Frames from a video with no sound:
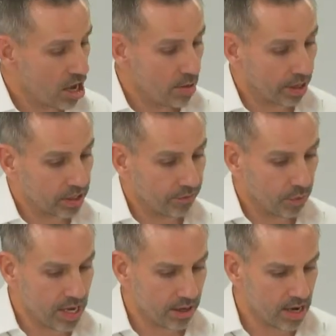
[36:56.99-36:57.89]
Because if
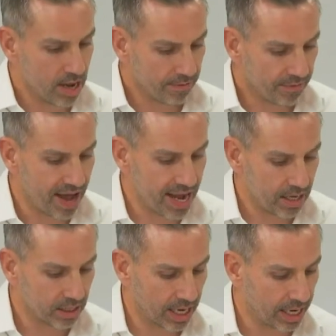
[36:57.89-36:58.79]
we can find
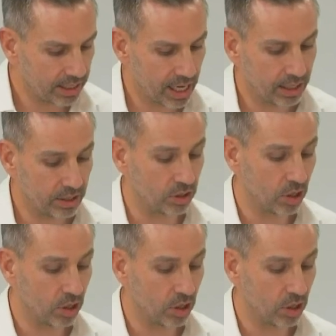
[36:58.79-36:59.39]
design challenges